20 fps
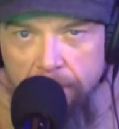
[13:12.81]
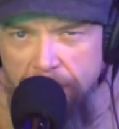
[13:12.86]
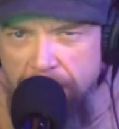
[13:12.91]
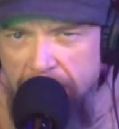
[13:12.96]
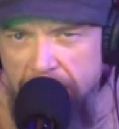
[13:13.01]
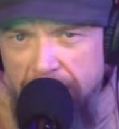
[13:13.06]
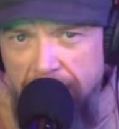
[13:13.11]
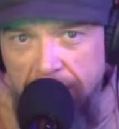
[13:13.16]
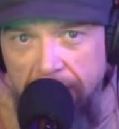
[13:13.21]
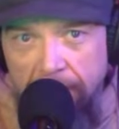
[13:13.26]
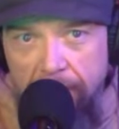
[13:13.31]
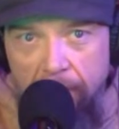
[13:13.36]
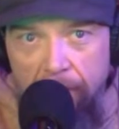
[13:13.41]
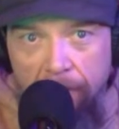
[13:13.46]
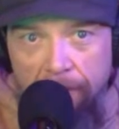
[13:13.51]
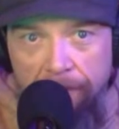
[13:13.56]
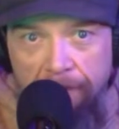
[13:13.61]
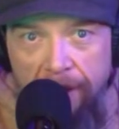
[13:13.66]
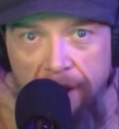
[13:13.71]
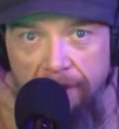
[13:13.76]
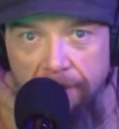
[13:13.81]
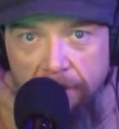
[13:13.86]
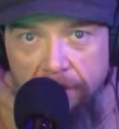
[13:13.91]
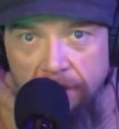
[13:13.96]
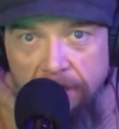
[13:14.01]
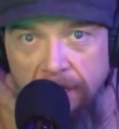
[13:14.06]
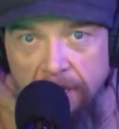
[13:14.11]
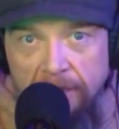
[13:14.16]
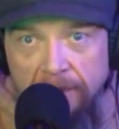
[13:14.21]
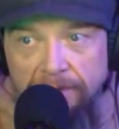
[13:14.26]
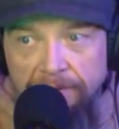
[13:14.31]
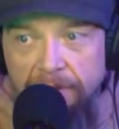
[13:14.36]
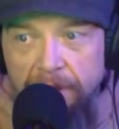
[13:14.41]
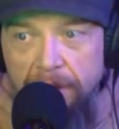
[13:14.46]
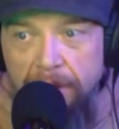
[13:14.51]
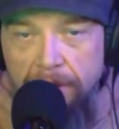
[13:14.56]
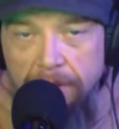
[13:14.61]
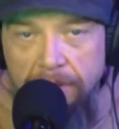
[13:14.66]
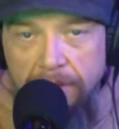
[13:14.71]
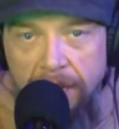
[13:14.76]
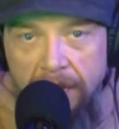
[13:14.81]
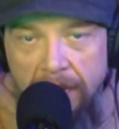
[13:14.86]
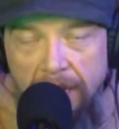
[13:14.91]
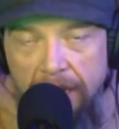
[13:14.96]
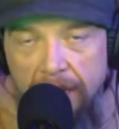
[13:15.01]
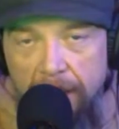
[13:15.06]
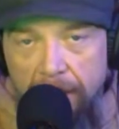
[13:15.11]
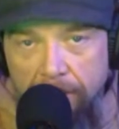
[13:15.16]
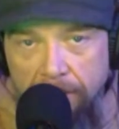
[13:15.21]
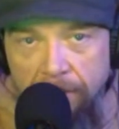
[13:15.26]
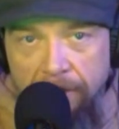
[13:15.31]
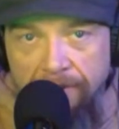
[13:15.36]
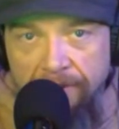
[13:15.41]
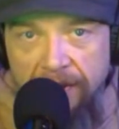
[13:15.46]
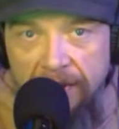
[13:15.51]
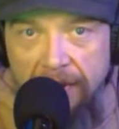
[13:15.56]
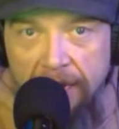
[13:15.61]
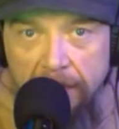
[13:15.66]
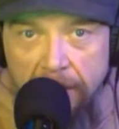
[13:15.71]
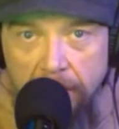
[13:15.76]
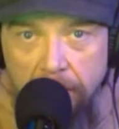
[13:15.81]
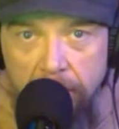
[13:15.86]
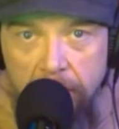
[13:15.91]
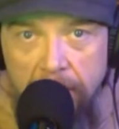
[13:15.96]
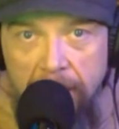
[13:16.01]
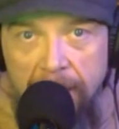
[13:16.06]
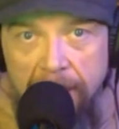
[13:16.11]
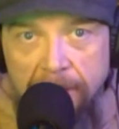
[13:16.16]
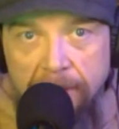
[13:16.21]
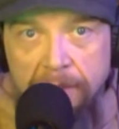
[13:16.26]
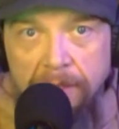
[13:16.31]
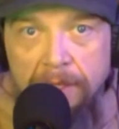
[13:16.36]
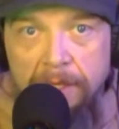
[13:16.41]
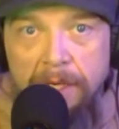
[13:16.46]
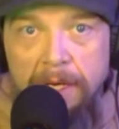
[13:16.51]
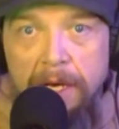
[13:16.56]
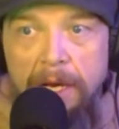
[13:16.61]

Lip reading: which I think there are 5 or 6 of those, and I also have an English class.